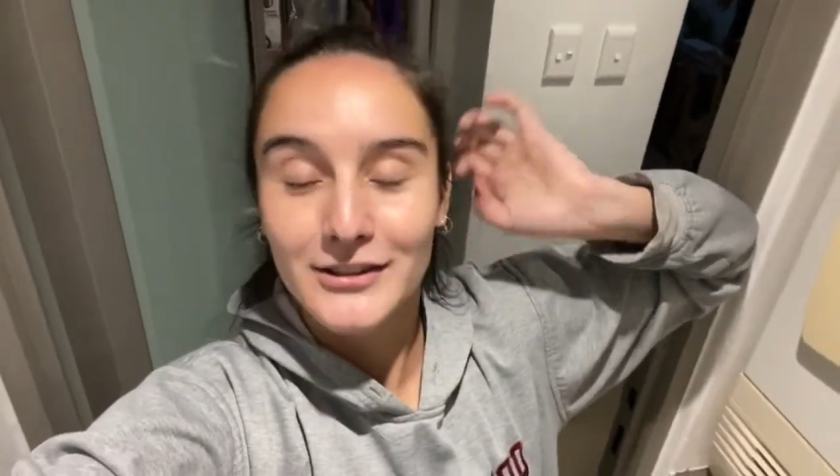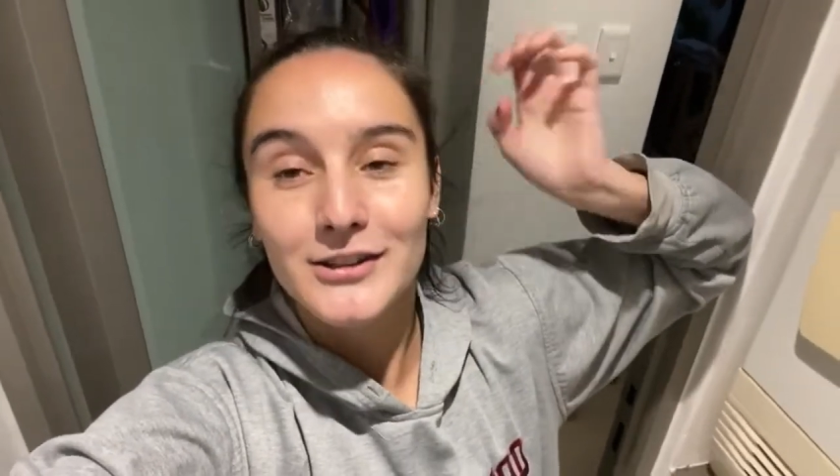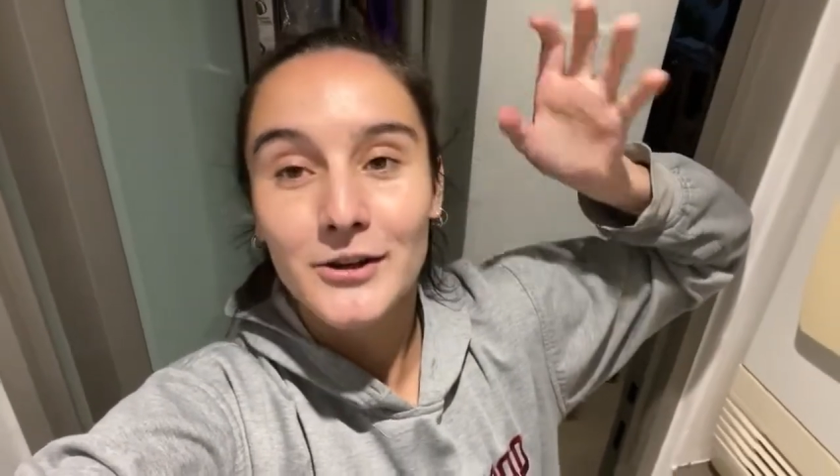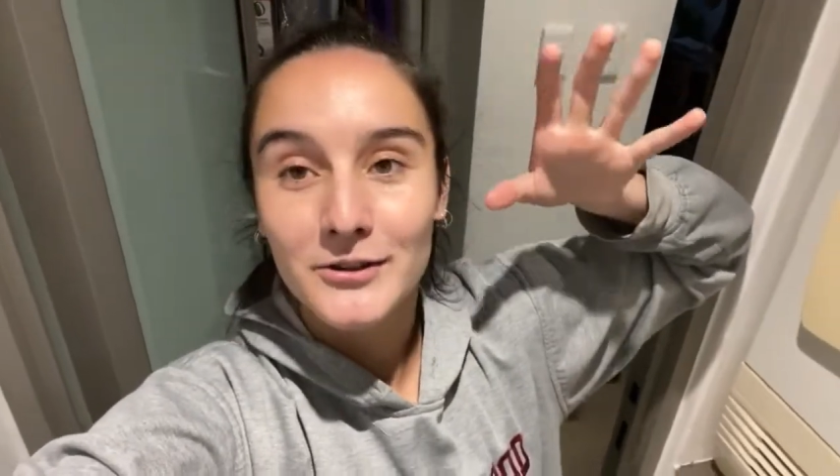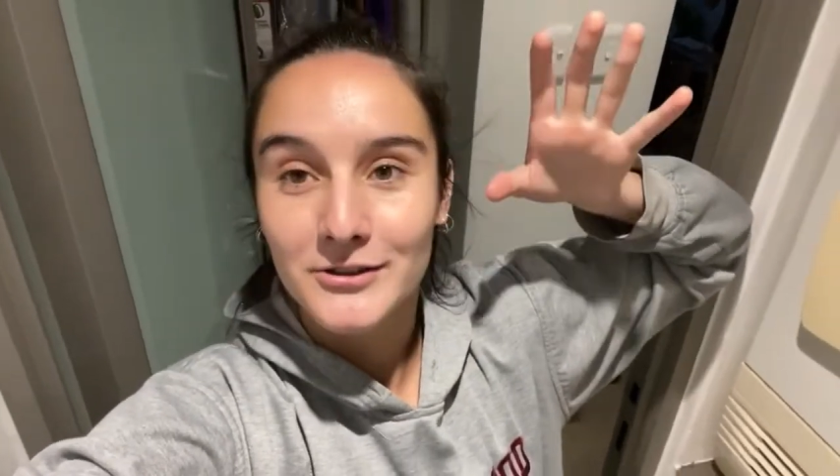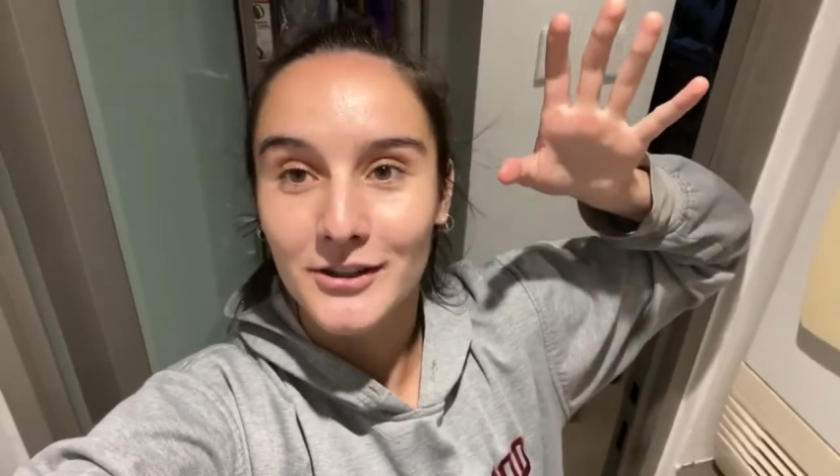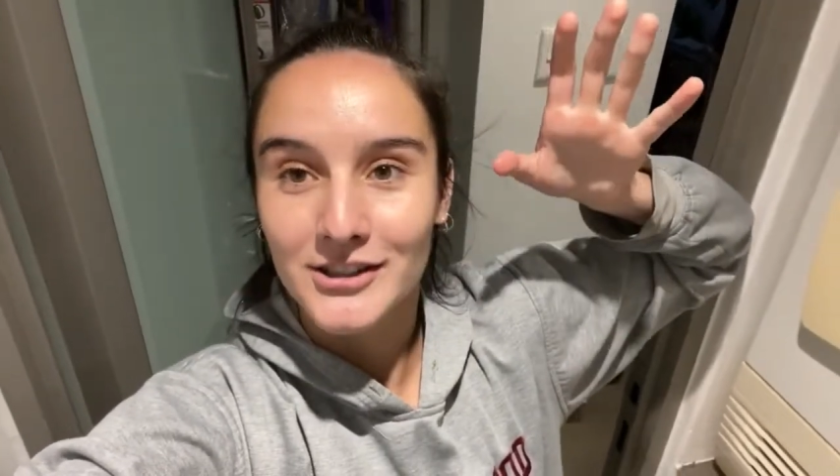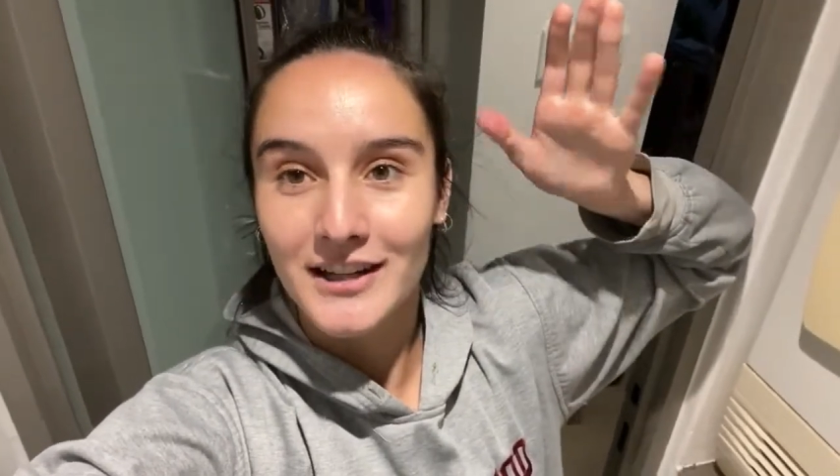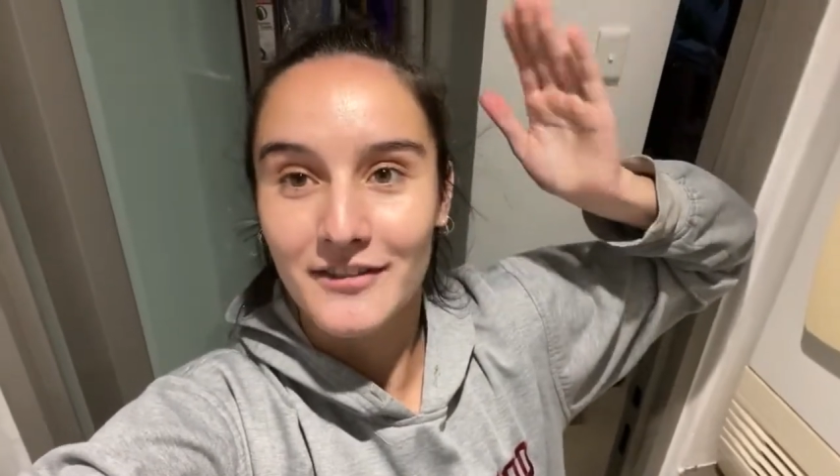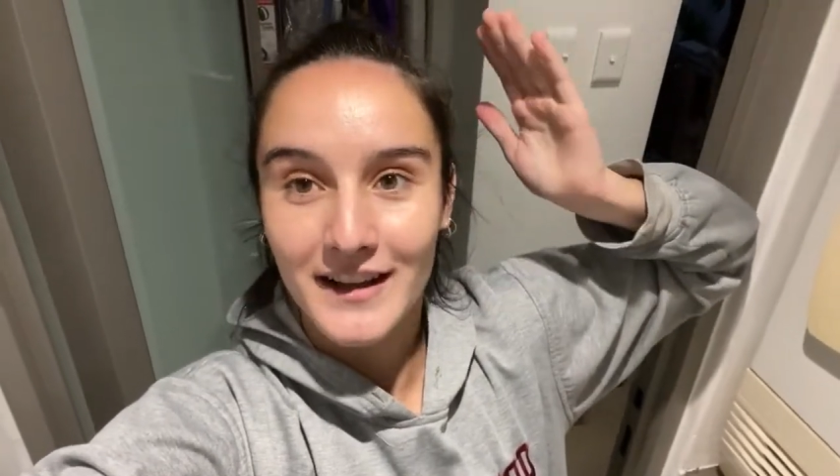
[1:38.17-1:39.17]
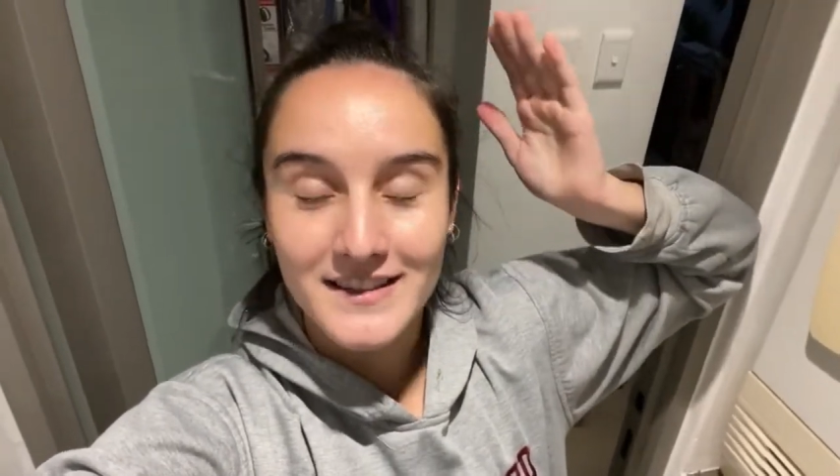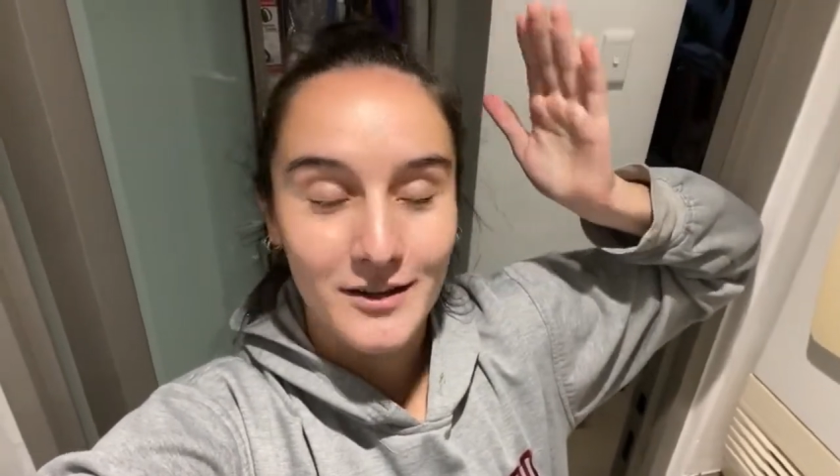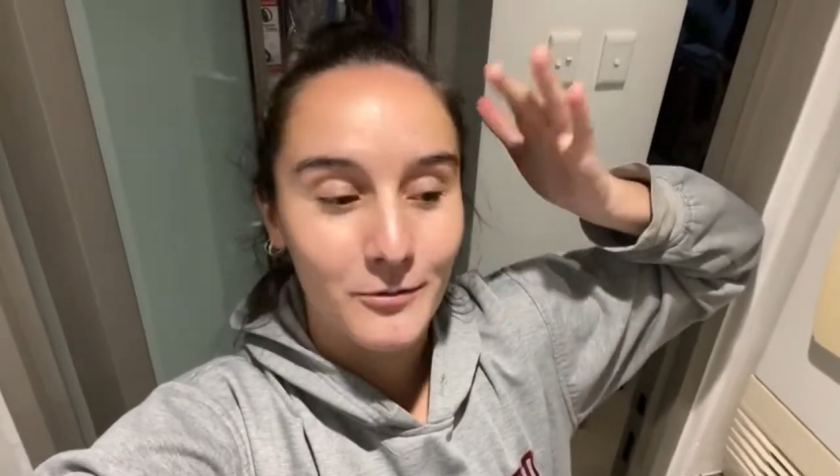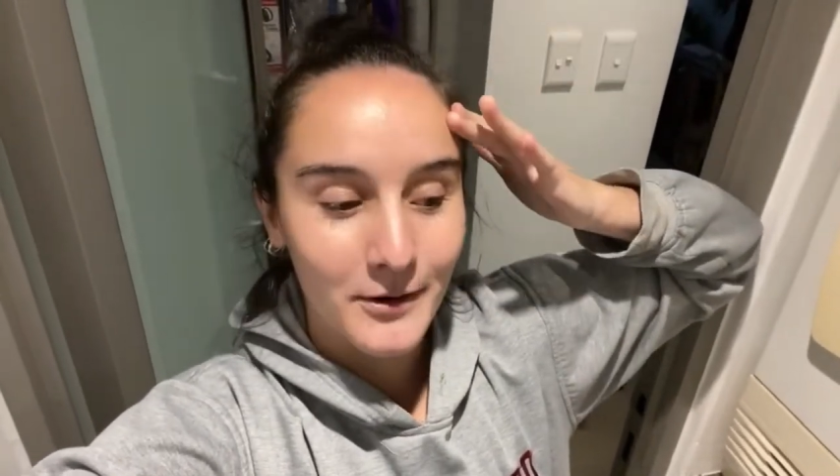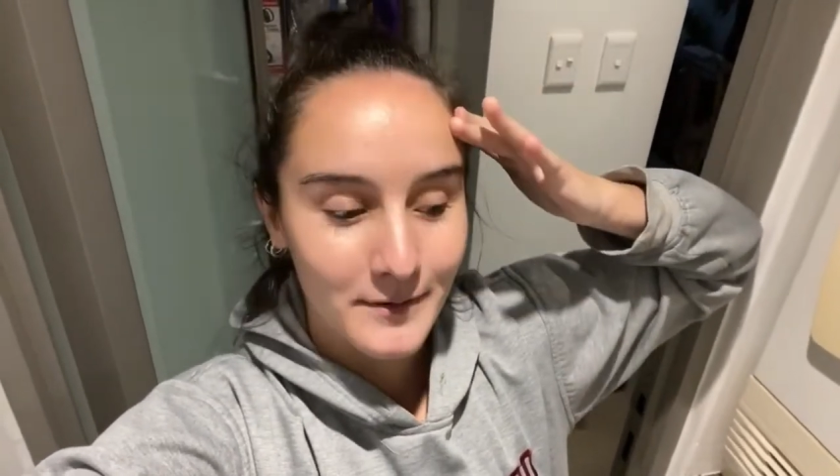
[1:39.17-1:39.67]
two social events
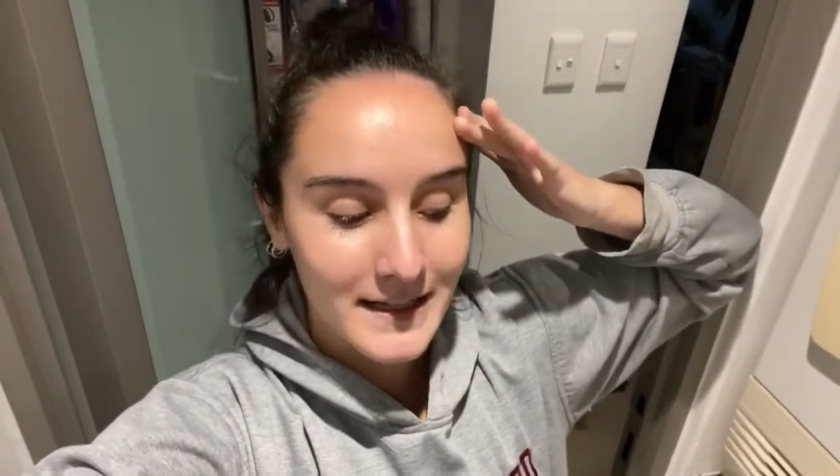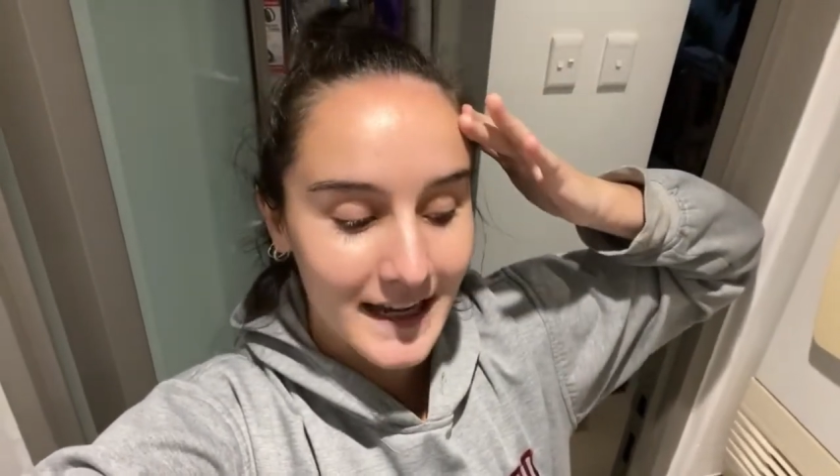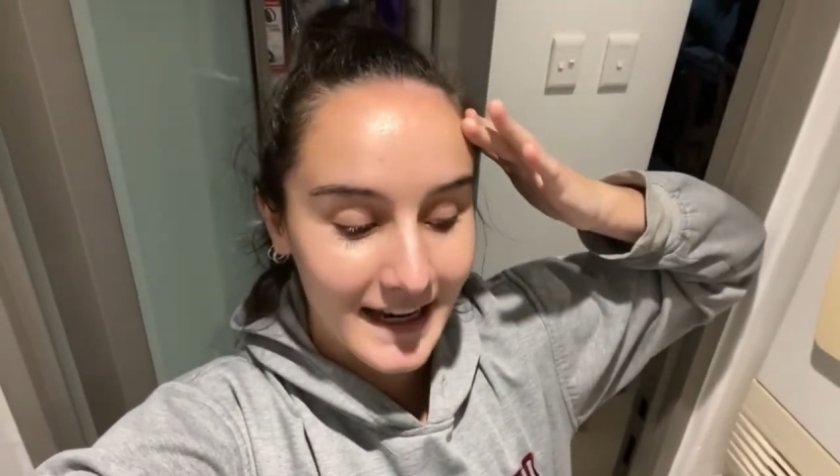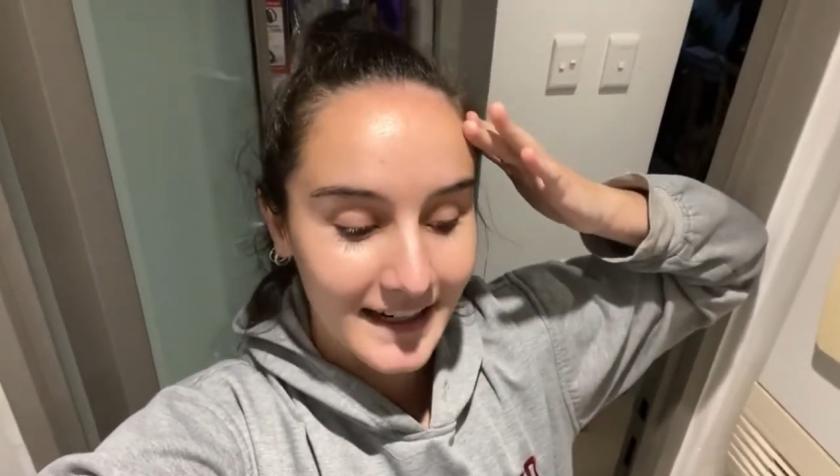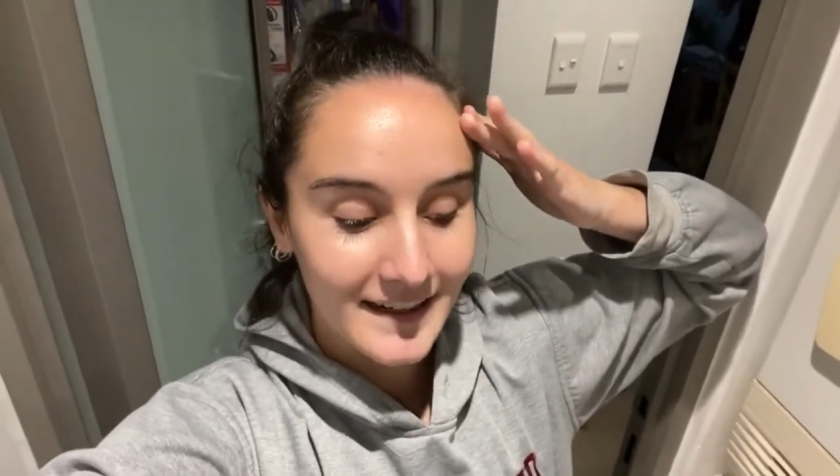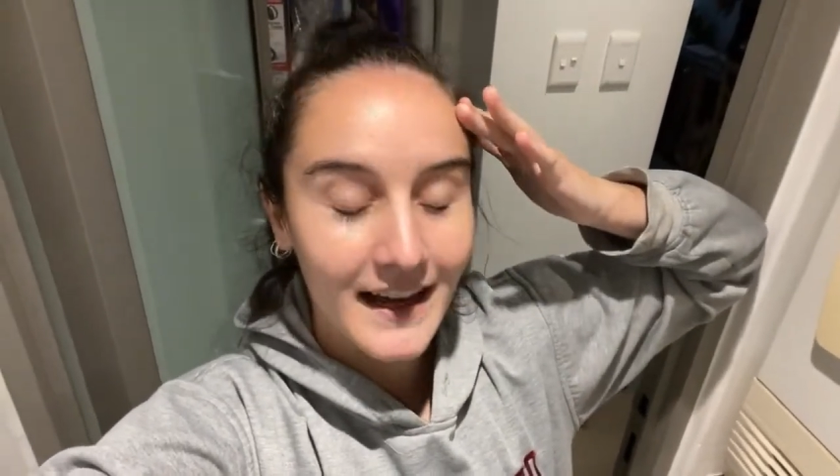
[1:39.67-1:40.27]
on one weekend,